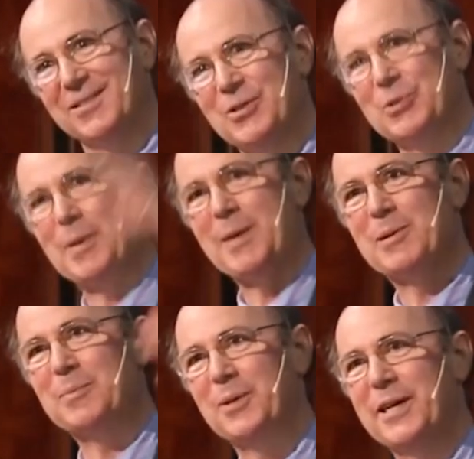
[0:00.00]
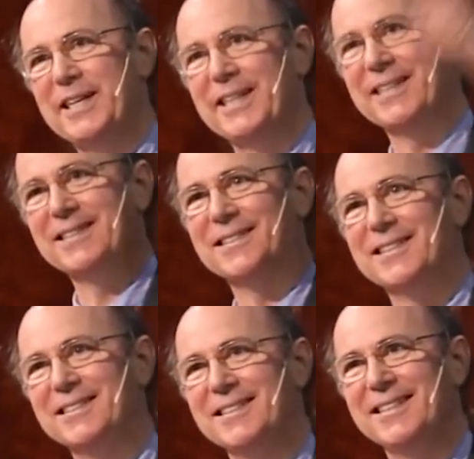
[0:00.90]
those people playing
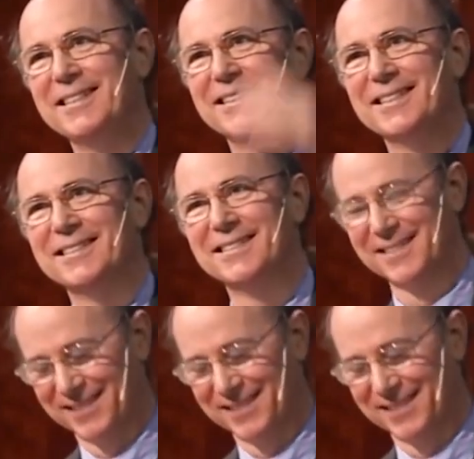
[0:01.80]
on the